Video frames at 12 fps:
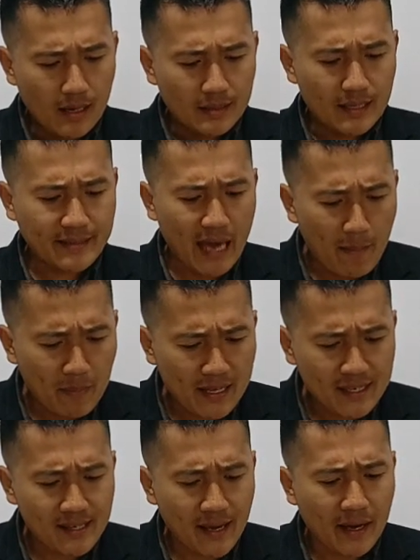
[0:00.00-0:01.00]
The
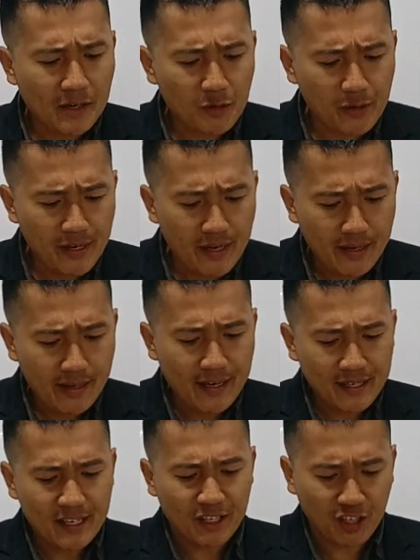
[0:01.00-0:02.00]
cabinet secretary
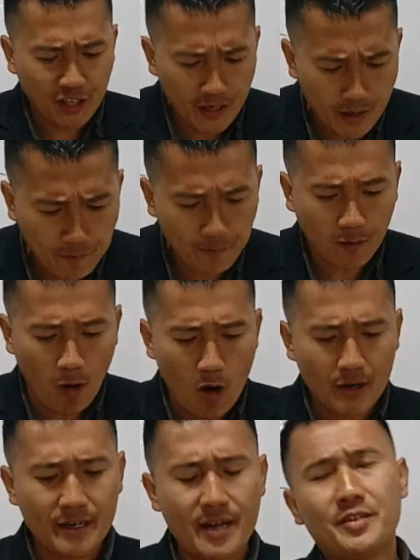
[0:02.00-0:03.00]
is the chief
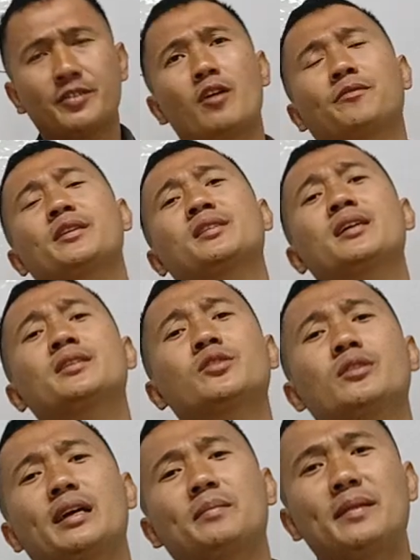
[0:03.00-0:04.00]
coordinator of the
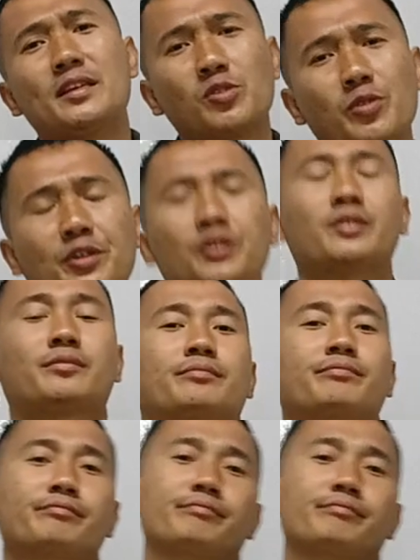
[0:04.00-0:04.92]
central administration.